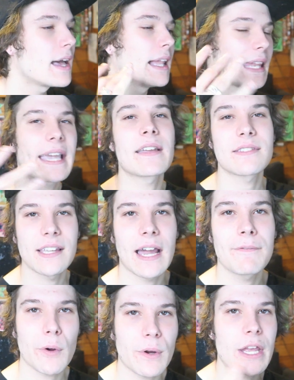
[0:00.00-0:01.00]
And uh, like I said,
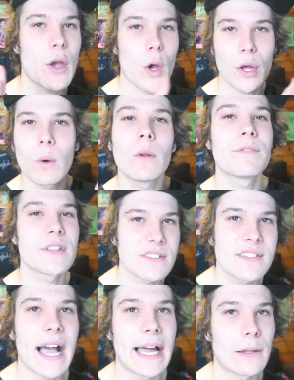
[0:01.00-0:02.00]
I've already heard all of
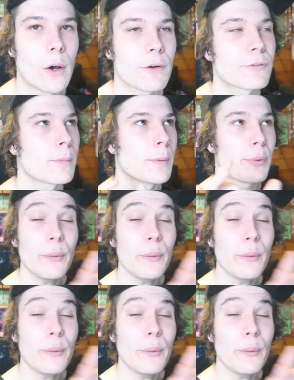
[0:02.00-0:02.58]
this dialogue from a